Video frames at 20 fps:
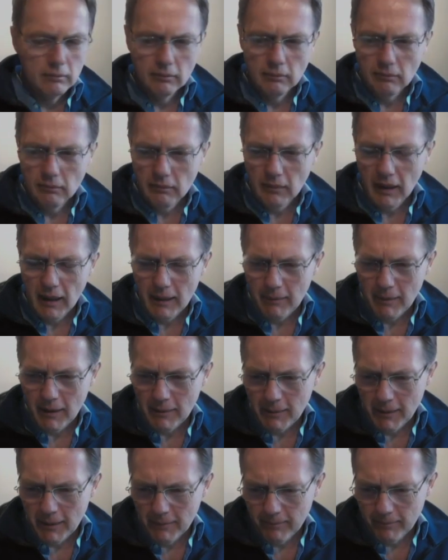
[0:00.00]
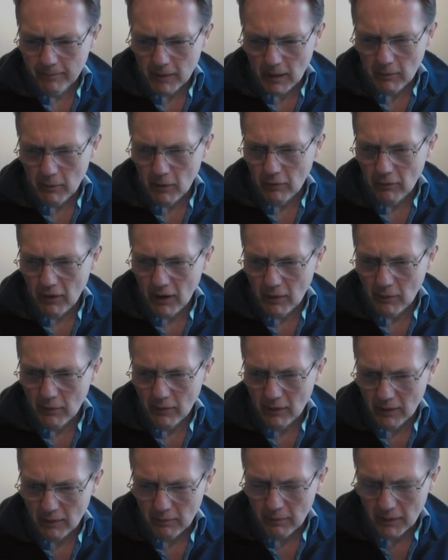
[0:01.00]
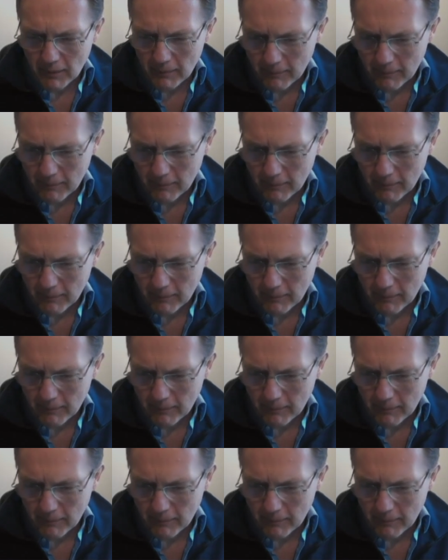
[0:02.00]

Yeah, maybe. I'm not fine with it, but